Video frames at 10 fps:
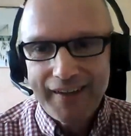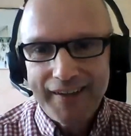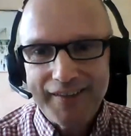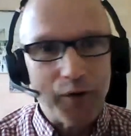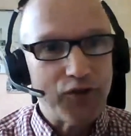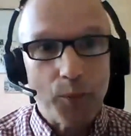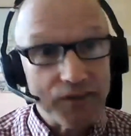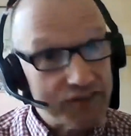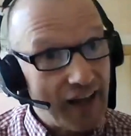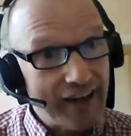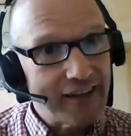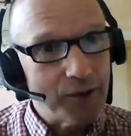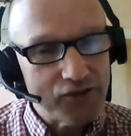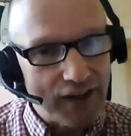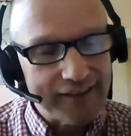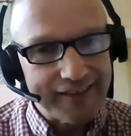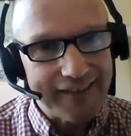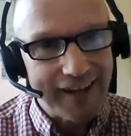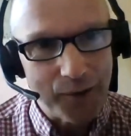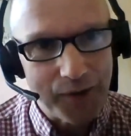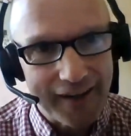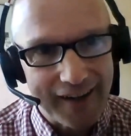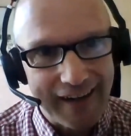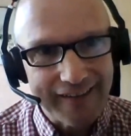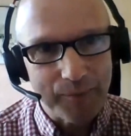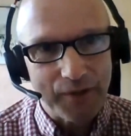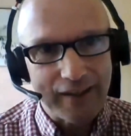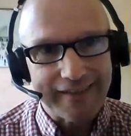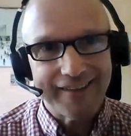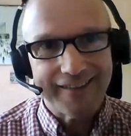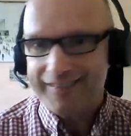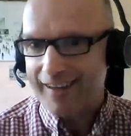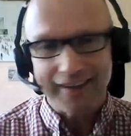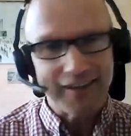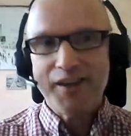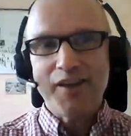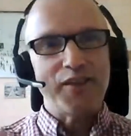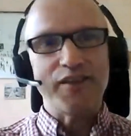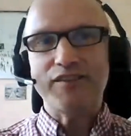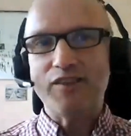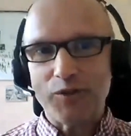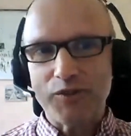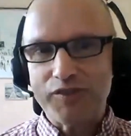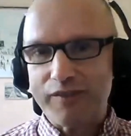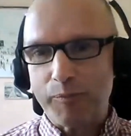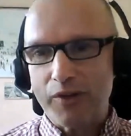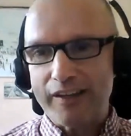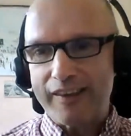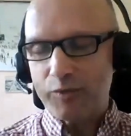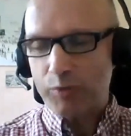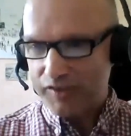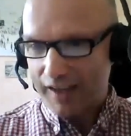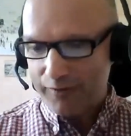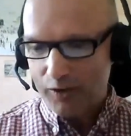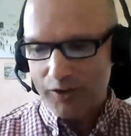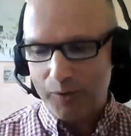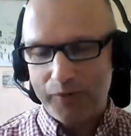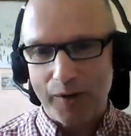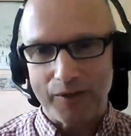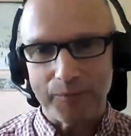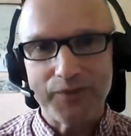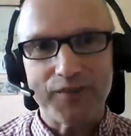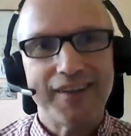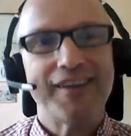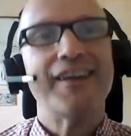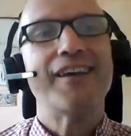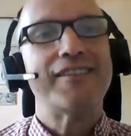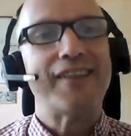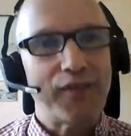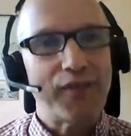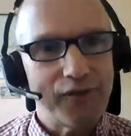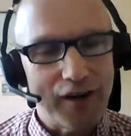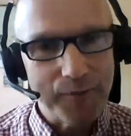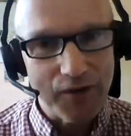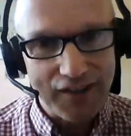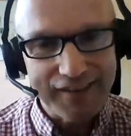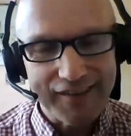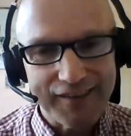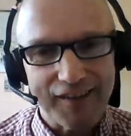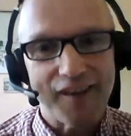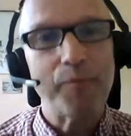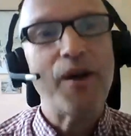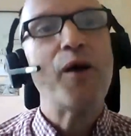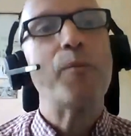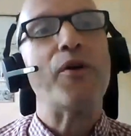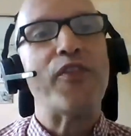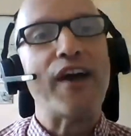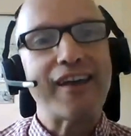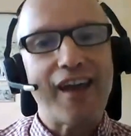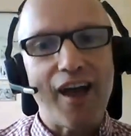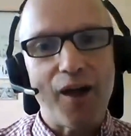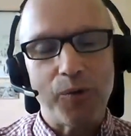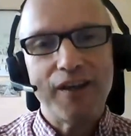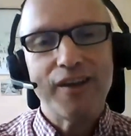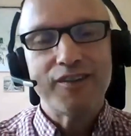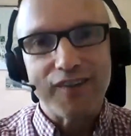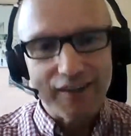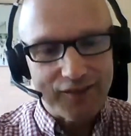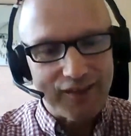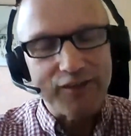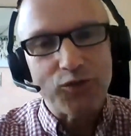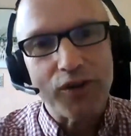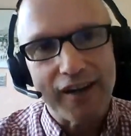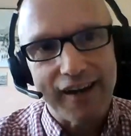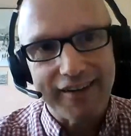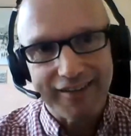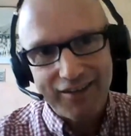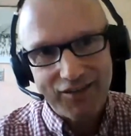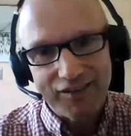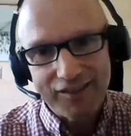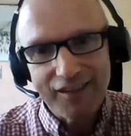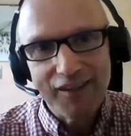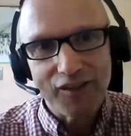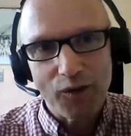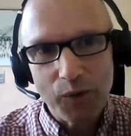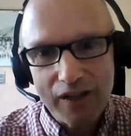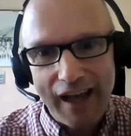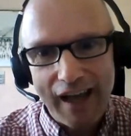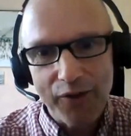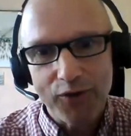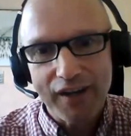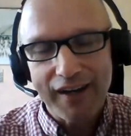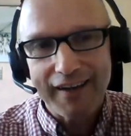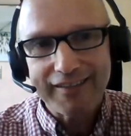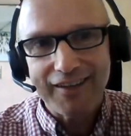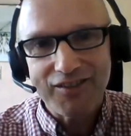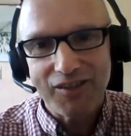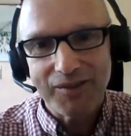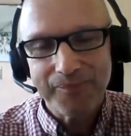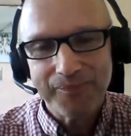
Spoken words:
So if someone's telling you and trying to sell you an antibody test to saying, this is your silver bullet, this will save all your problems, say, thank you very much, listen to them, but then go to these organizations, to the World Health Organization,